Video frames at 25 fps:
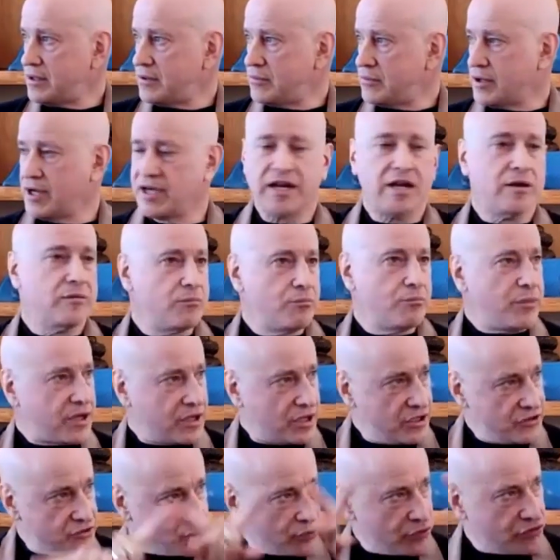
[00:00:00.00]
Right? And
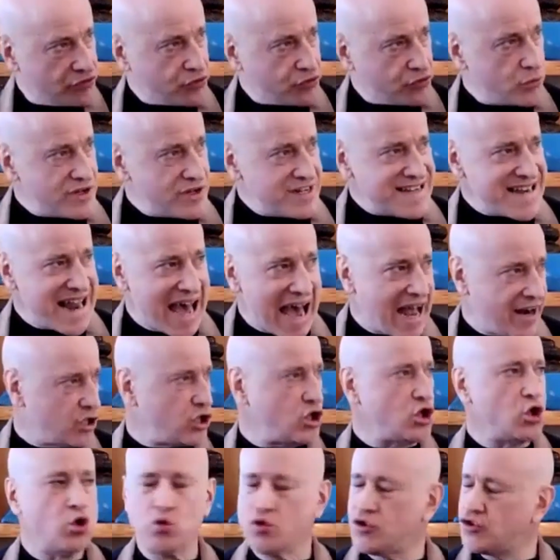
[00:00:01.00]
because we're so not
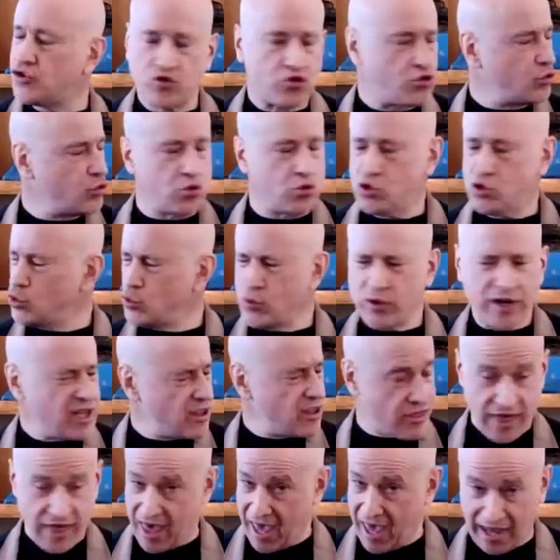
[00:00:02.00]
used to
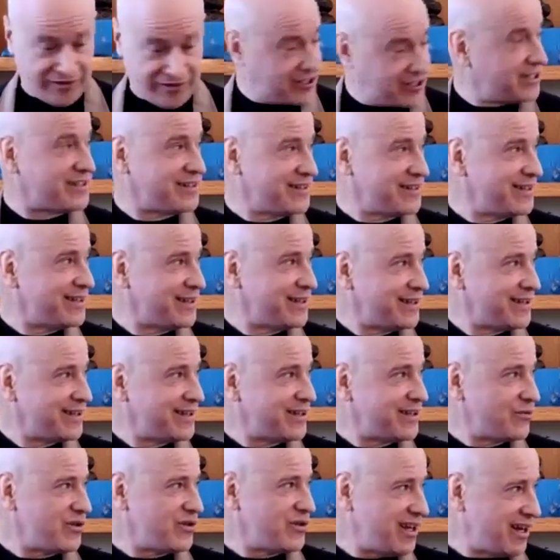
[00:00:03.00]
doing that,
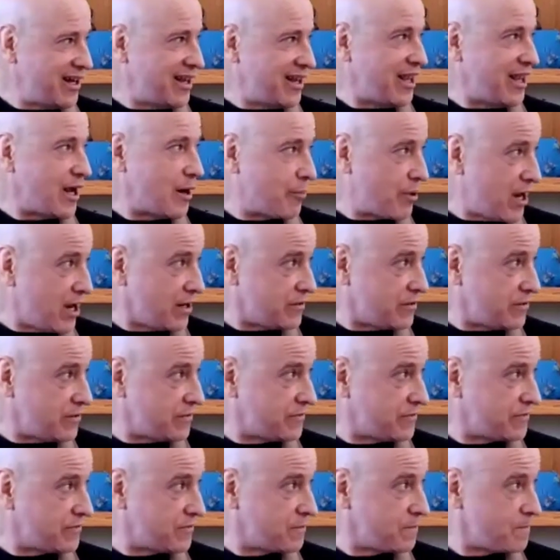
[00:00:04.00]
we need a lot of
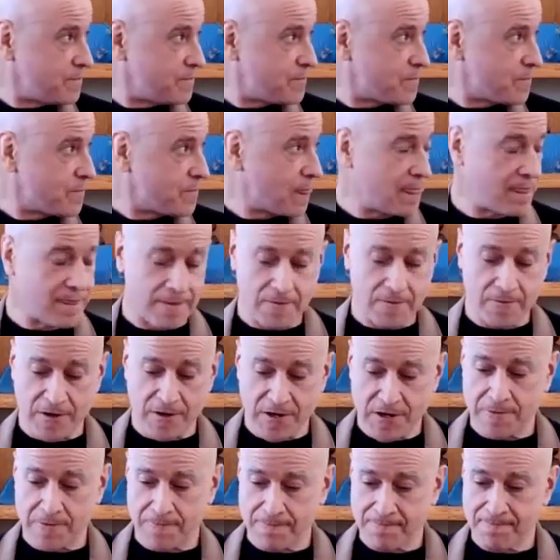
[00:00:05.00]
practice.
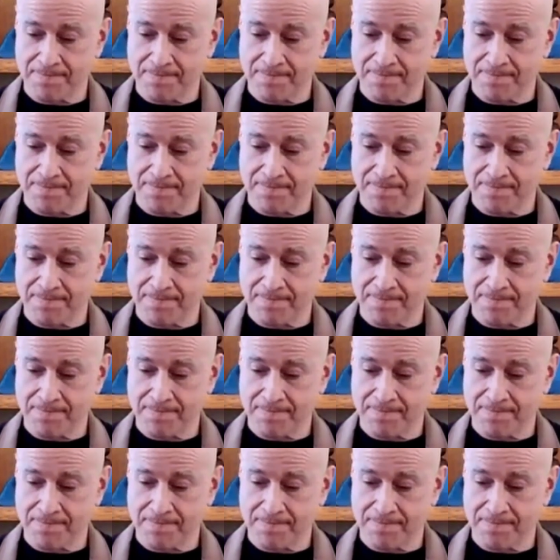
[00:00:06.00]
Right?